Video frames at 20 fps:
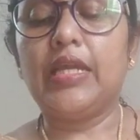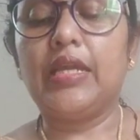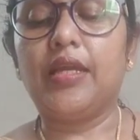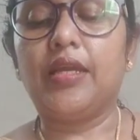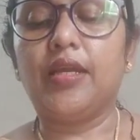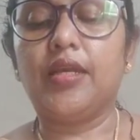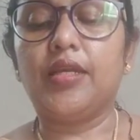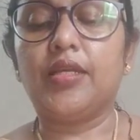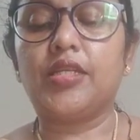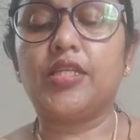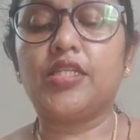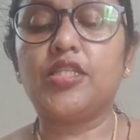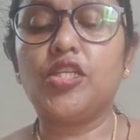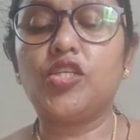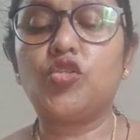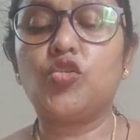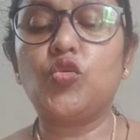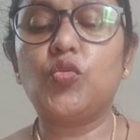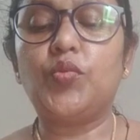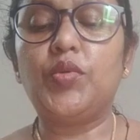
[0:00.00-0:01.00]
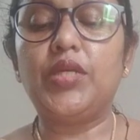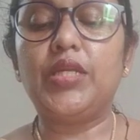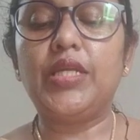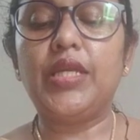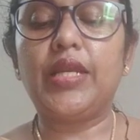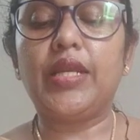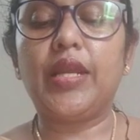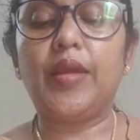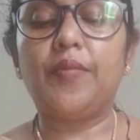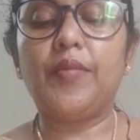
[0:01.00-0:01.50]
it is a
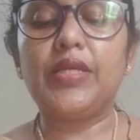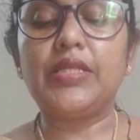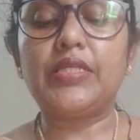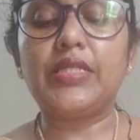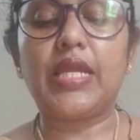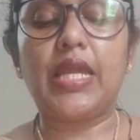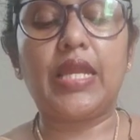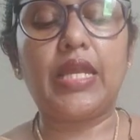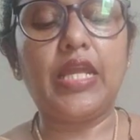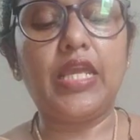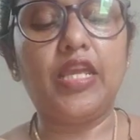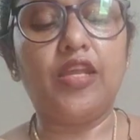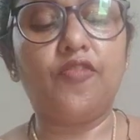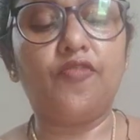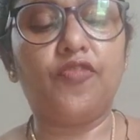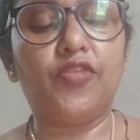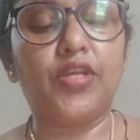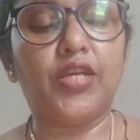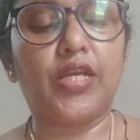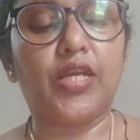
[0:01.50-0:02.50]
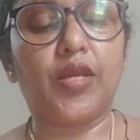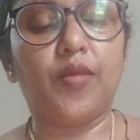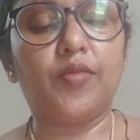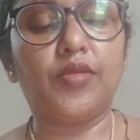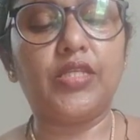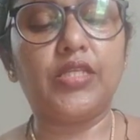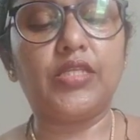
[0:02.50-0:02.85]
superior ramus and an inferior ramus.